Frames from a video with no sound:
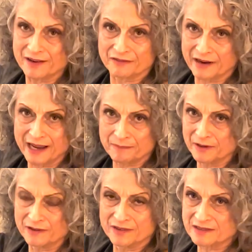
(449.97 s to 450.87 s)
never happen
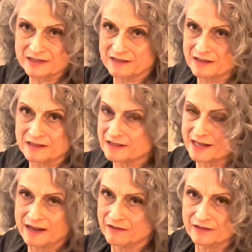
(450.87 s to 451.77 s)
in this this
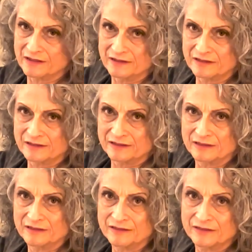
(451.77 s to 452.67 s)
town. Or you're
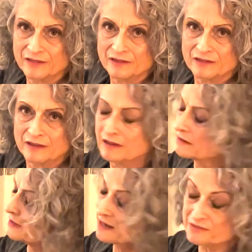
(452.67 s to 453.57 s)
out.
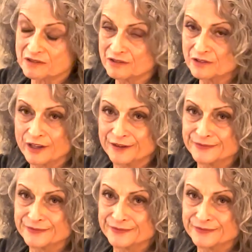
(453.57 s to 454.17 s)
Absolutely.